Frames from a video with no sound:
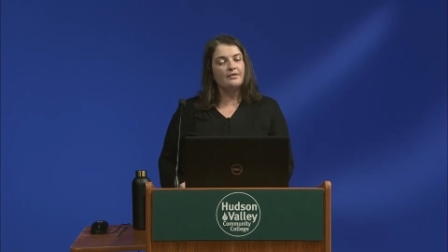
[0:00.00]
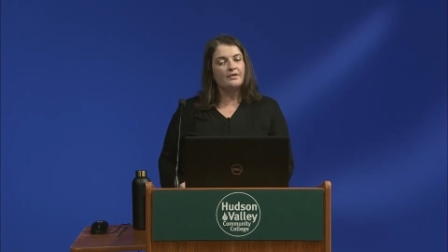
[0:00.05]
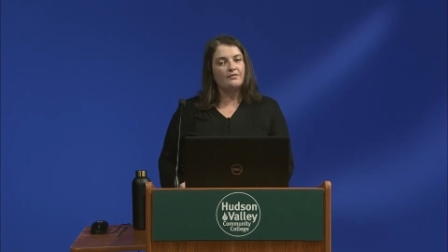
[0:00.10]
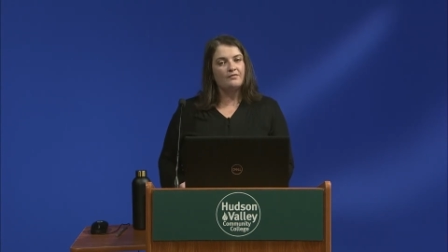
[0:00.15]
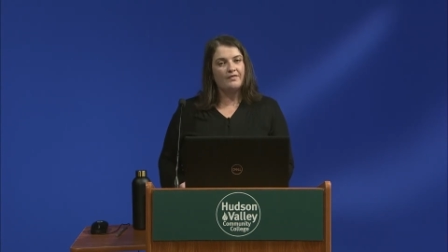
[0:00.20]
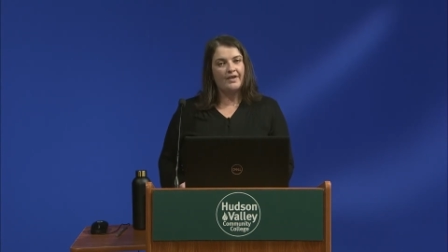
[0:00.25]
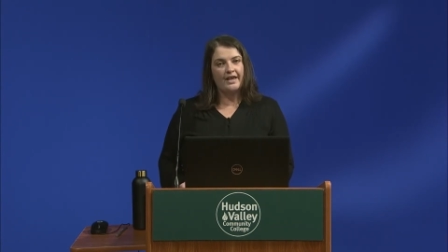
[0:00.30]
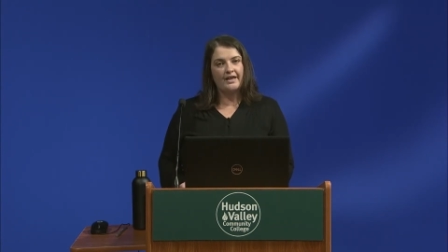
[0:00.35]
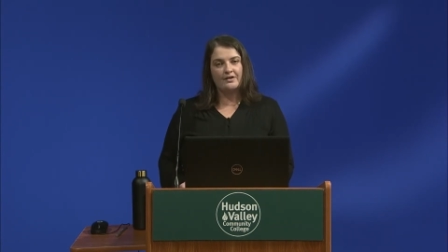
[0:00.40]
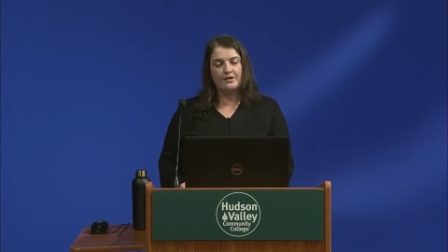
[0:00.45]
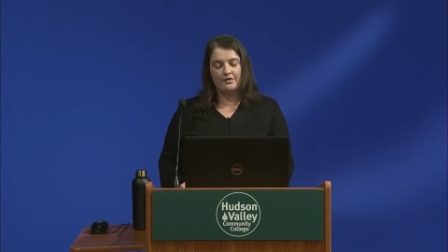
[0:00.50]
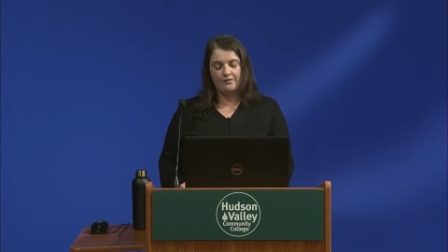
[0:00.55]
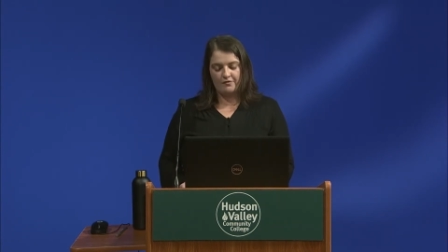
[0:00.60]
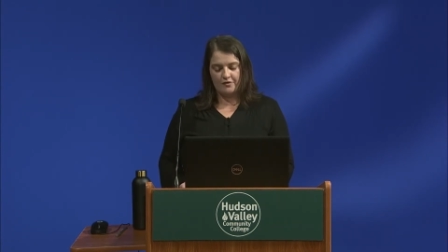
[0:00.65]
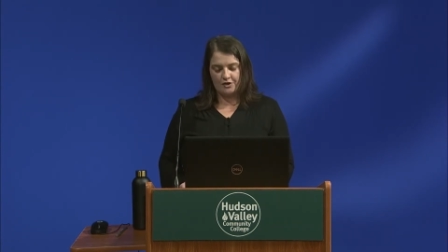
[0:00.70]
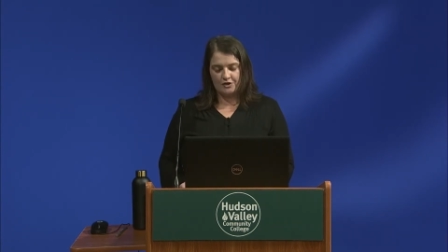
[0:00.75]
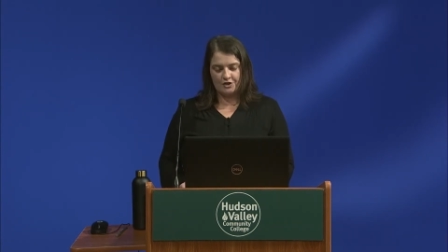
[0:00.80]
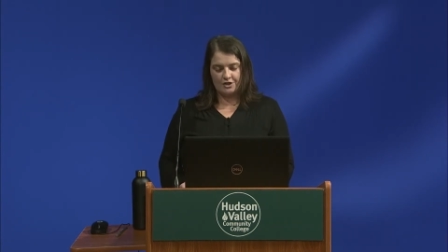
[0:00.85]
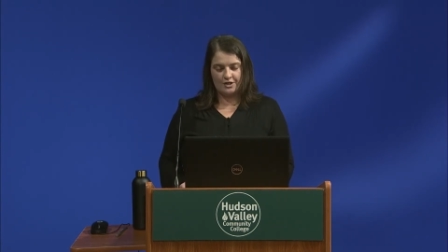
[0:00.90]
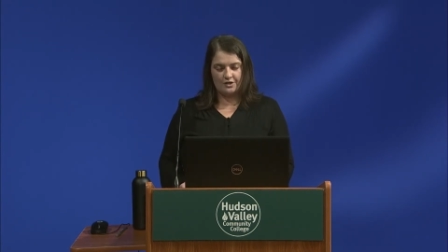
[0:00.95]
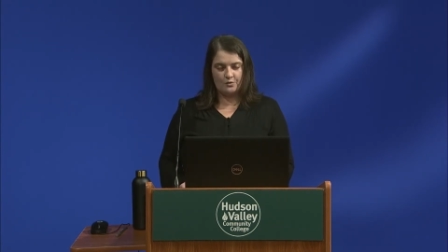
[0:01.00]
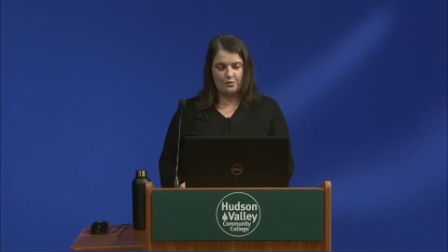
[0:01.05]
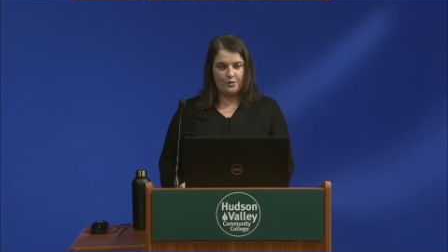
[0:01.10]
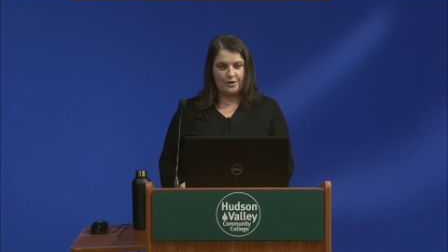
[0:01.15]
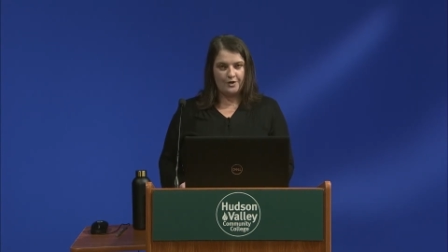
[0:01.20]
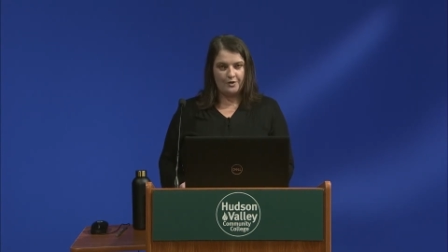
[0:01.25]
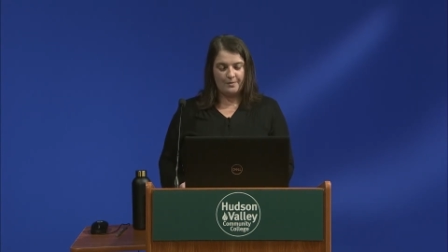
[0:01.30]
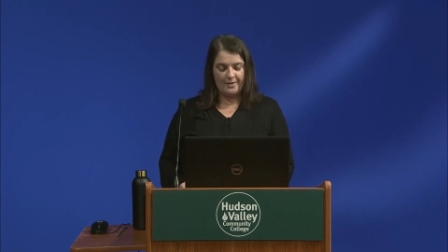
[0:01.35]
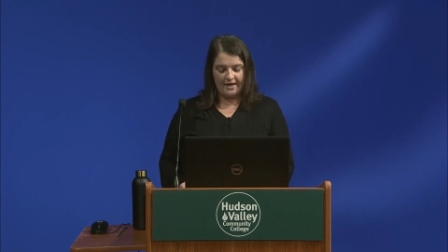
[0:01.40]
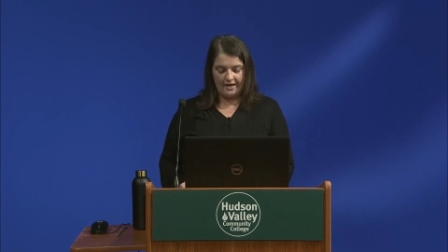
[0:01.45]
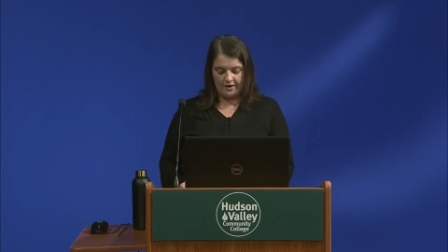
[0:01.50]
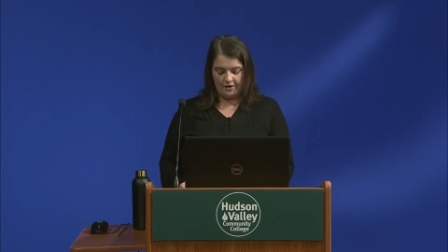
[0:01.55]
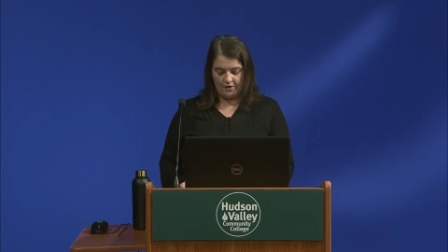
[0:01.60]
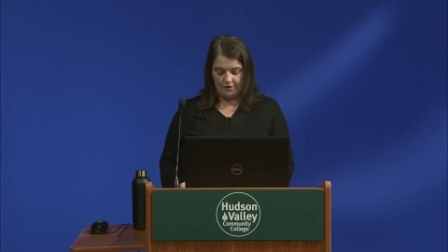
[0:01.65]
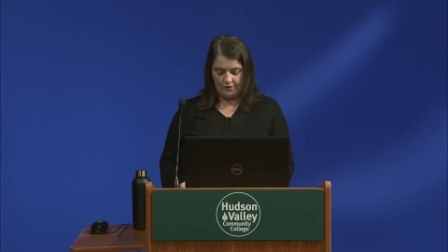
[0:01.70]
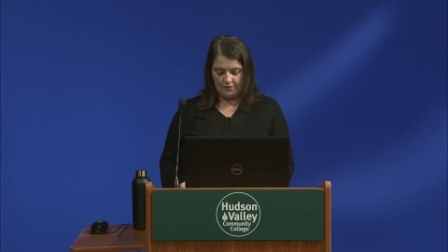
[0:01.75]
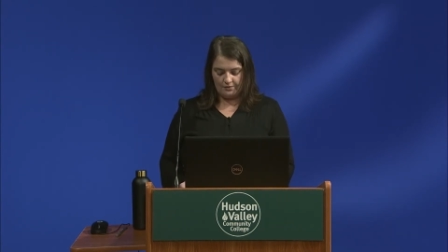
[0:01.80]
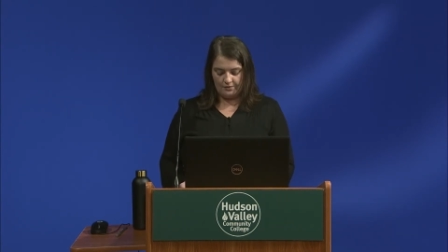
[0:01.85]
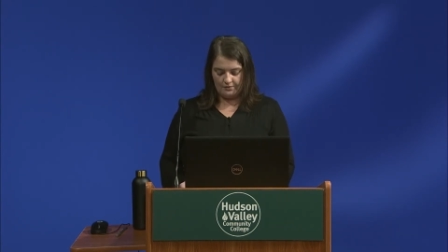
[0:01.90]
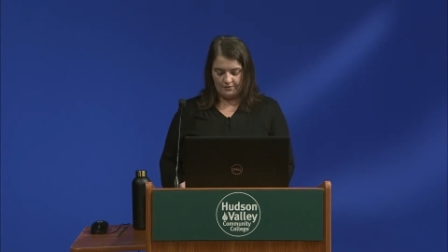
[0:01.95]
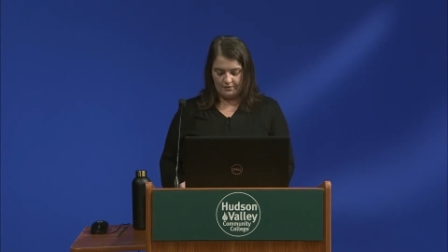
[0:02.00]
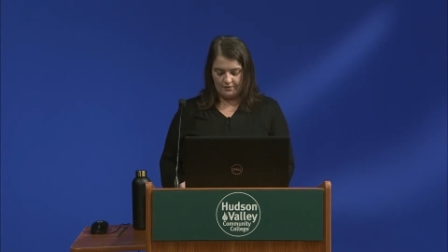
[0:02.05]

van conversion, Winnebago,